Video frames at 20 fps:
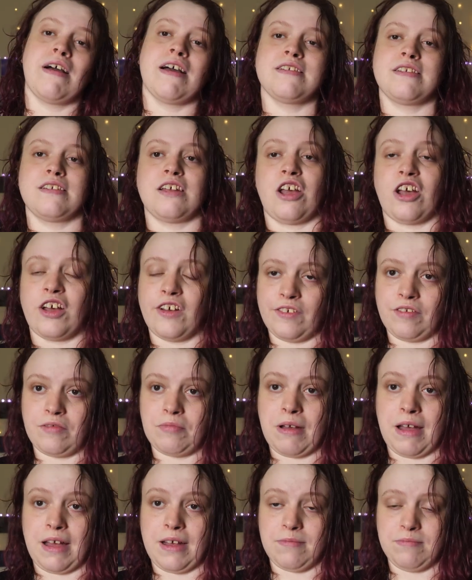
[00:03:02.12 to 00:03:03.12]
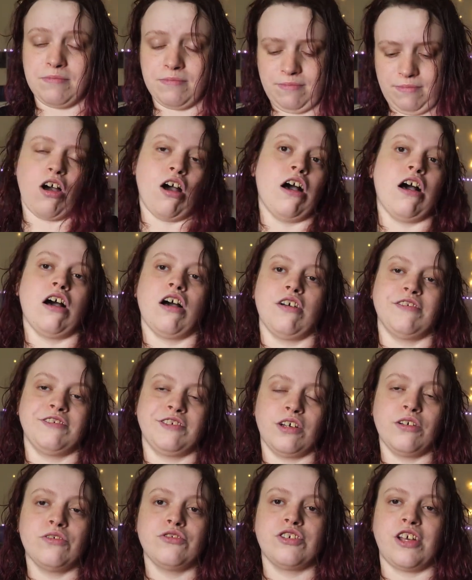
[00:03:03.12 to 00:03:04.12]
and diazepam are
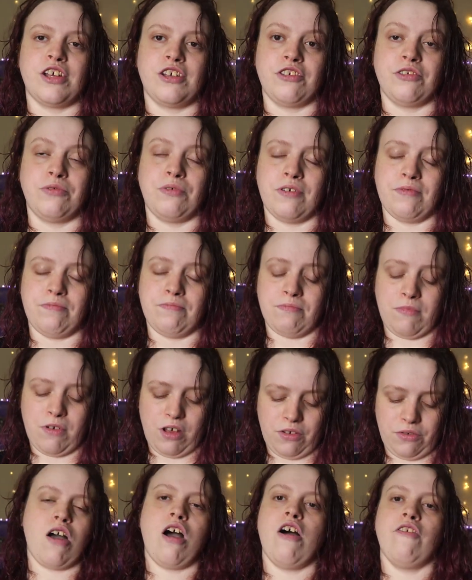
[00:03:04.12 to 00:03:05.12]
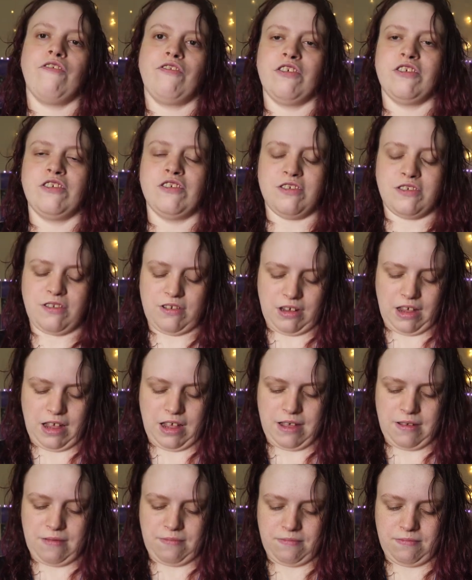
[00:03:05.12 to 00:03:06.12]
associated with most of the
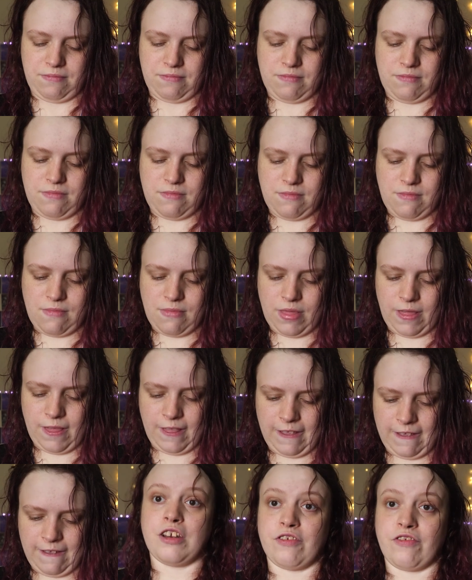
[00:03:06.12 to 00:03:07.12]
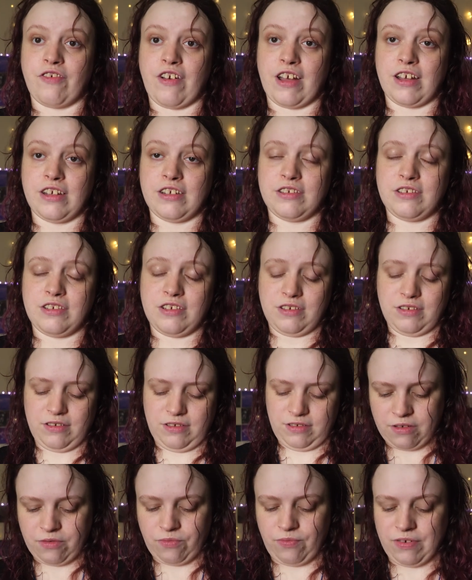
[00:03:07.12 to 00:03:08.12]
same side effects,
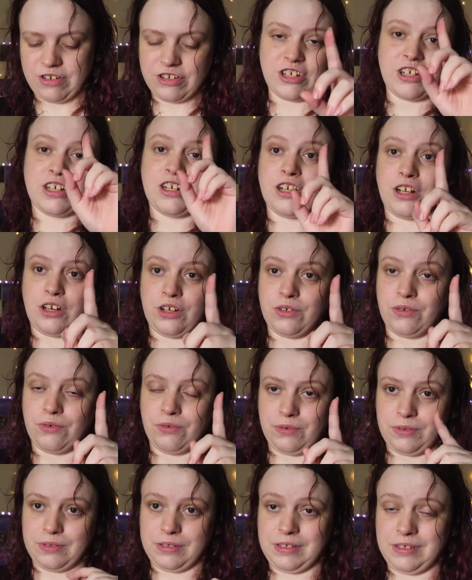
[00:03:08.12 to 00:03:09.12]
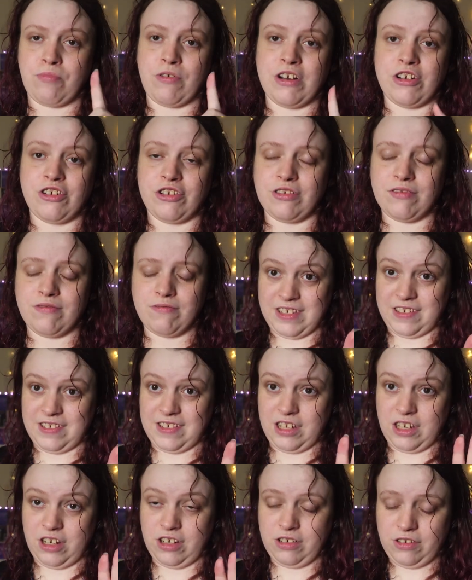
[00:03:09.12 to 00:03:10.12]
which include depression,
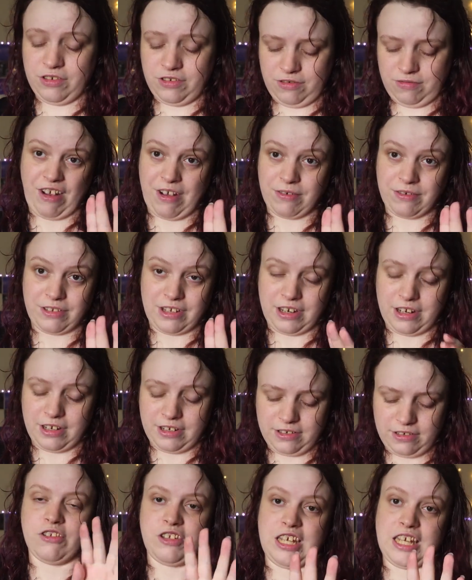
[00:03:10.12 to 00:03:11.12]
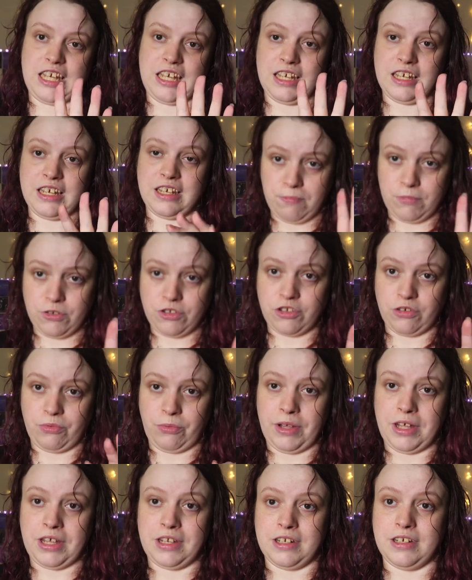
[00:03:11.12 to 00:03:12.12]
dizziness, drowsiness, fatigue,
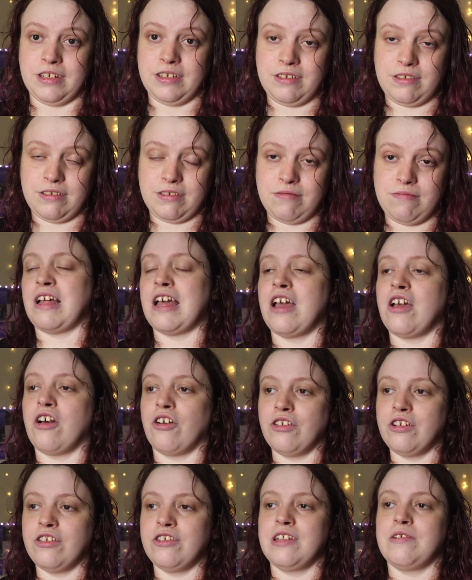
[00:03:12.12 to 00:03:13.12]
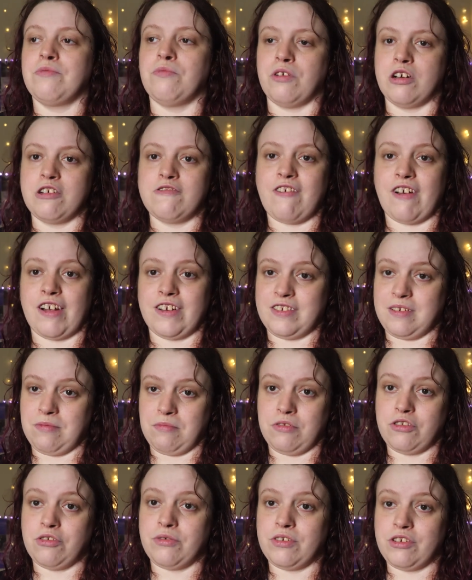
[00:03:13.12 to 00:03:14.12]
muscle weakness. They honestly work very
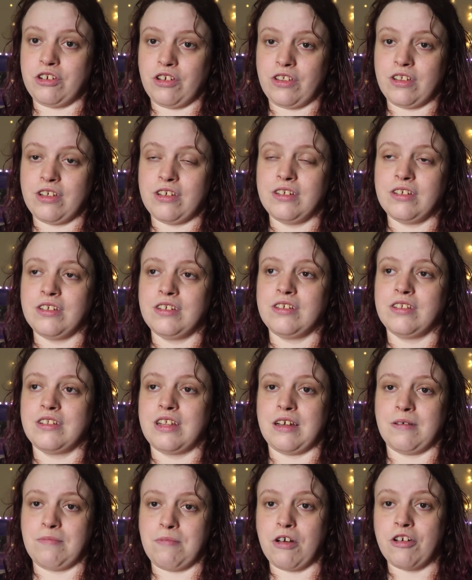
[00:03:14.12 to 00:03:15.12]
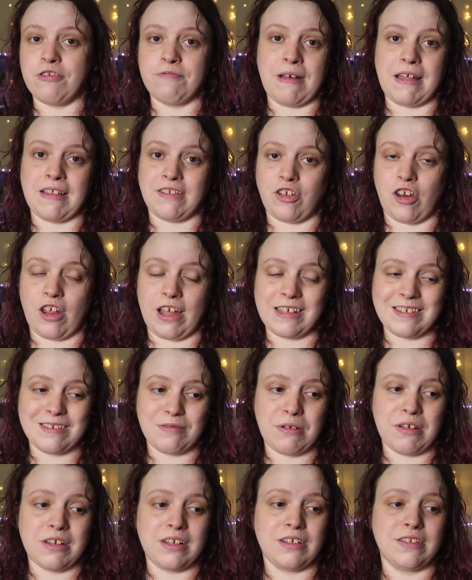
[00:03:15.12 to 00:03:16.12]
similar to each other. They're both
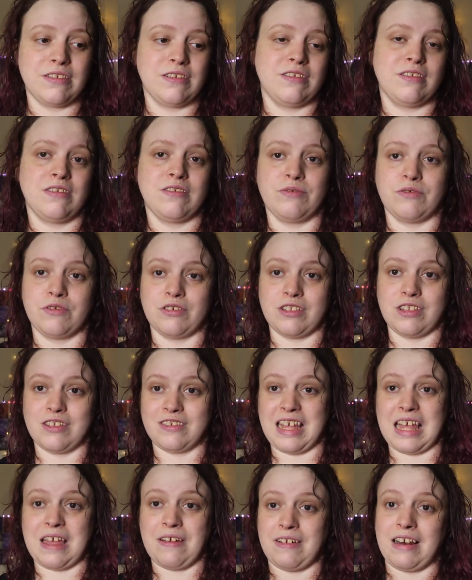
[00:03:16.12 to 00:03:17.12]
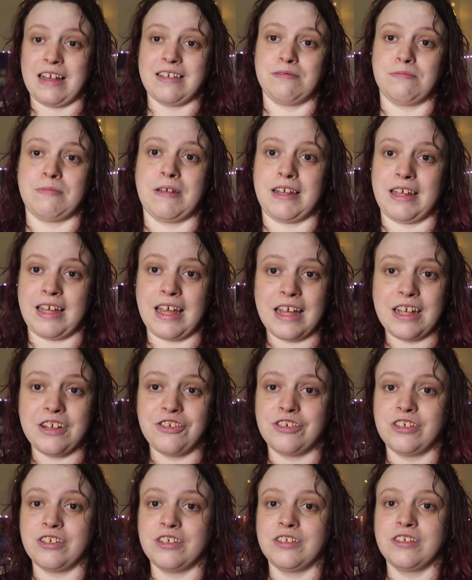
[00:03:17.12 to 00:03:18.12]
benzodiazepines, which is the same class of
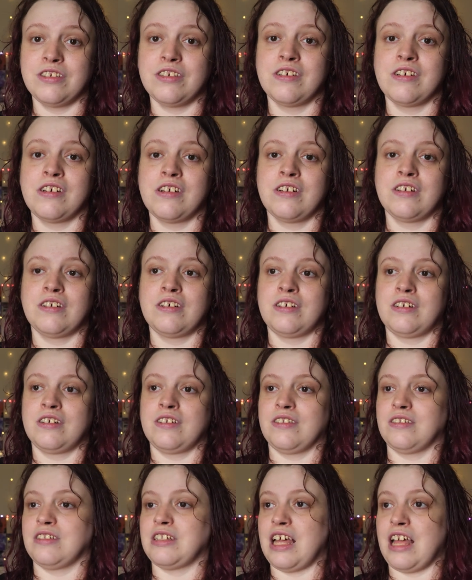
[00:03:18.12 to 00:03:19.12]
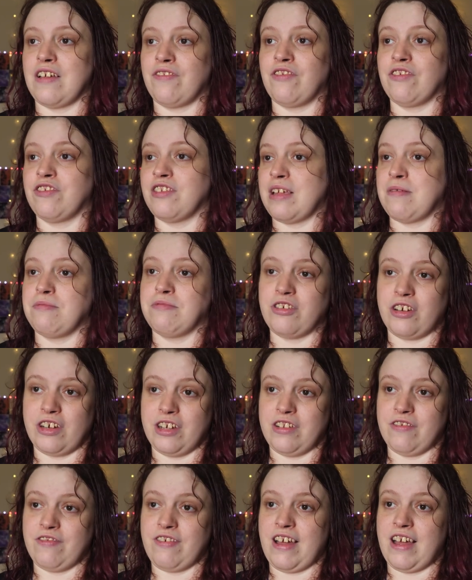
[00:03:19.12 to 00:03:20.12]
medication. They have the same
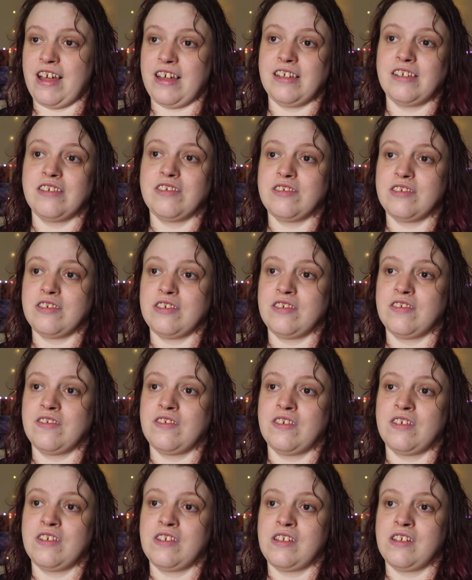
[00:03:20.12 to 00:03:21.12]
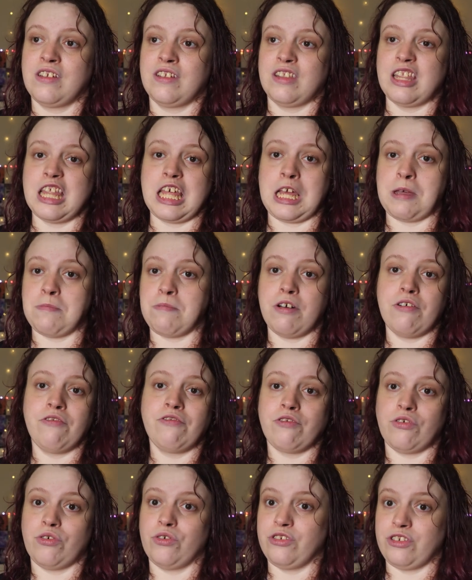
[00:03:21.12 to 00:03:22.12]
side effects. They can
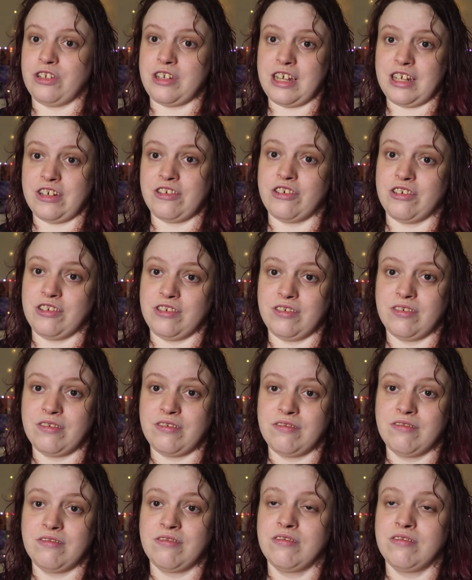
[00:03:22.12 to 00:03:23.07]
both cause addiction. What